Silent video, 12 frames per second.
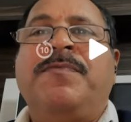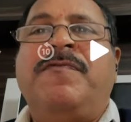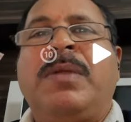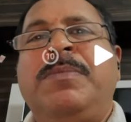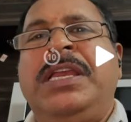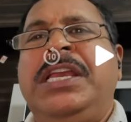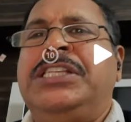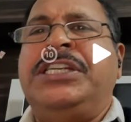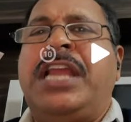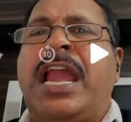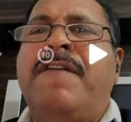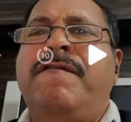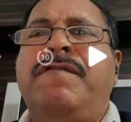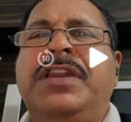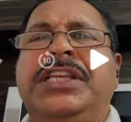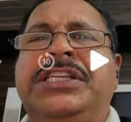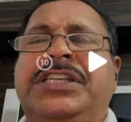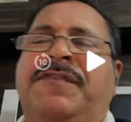From each and every
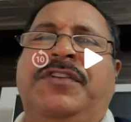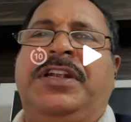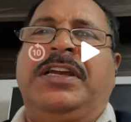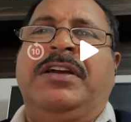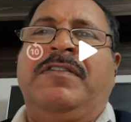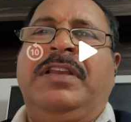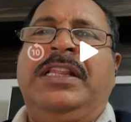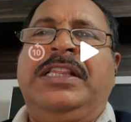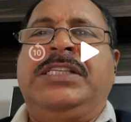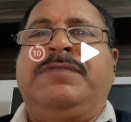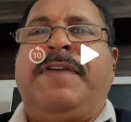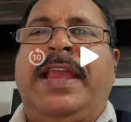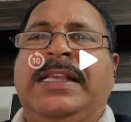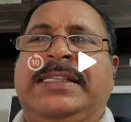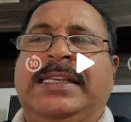shift in this phase,